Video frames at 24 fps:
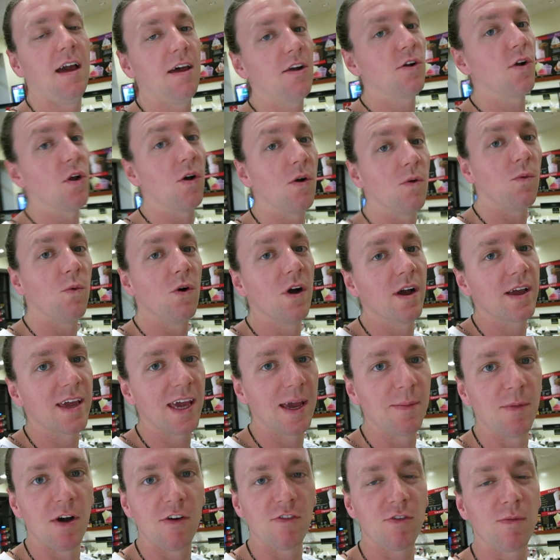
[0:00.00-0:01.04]
I don't know what
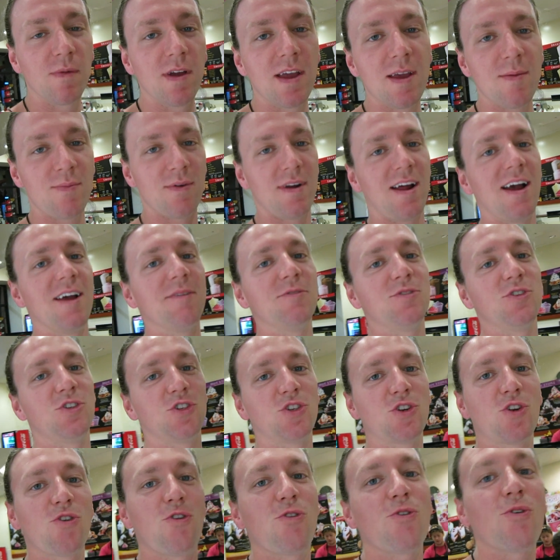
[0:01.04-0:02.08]
came over me, but I was
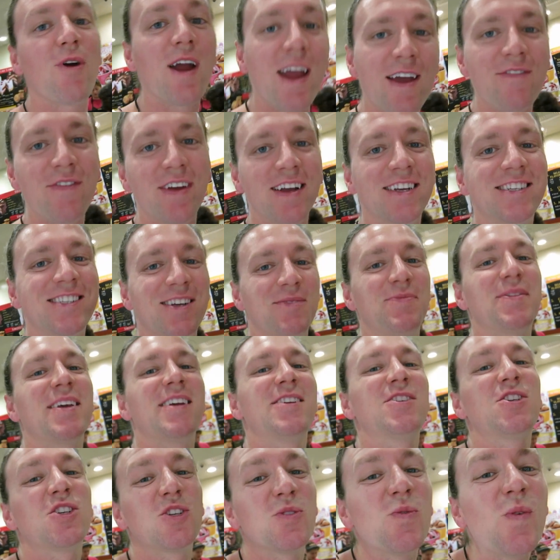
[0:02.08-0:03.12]
just craving
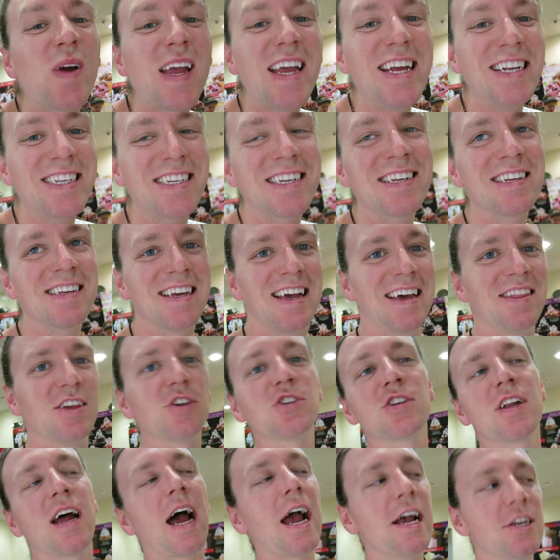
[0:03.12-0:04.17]
something sweet, and
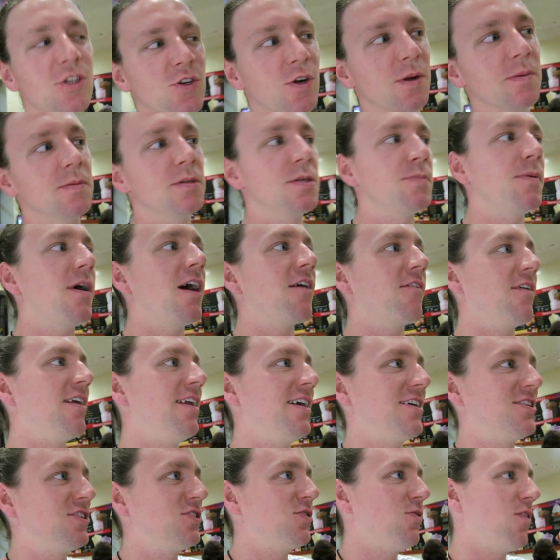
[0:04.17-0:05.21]
there's an ice cream spot right
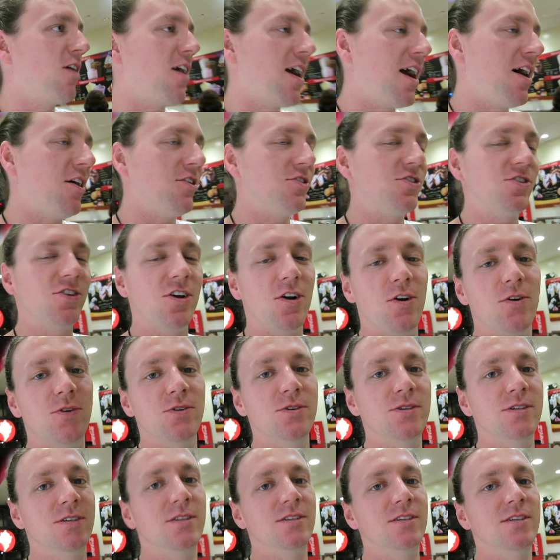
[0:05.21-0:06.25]
next to our house, so
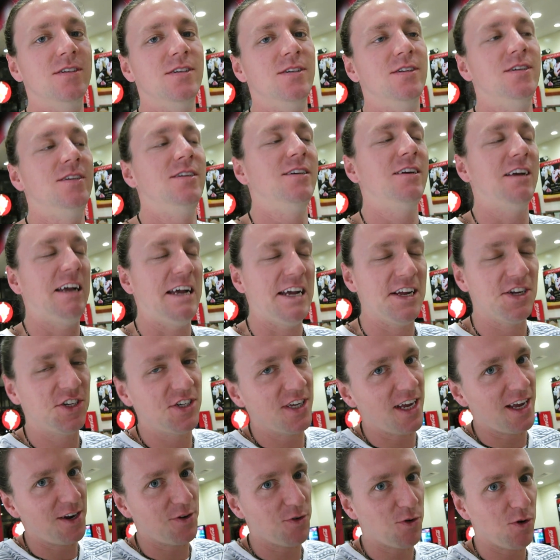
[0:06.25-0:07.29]
I just
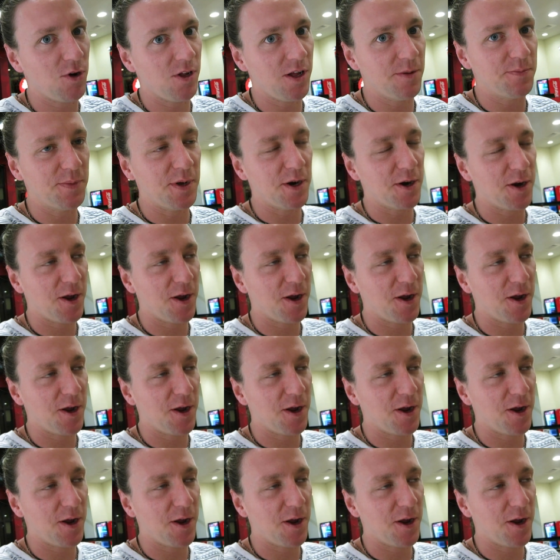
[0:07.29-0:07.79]
had to roll up there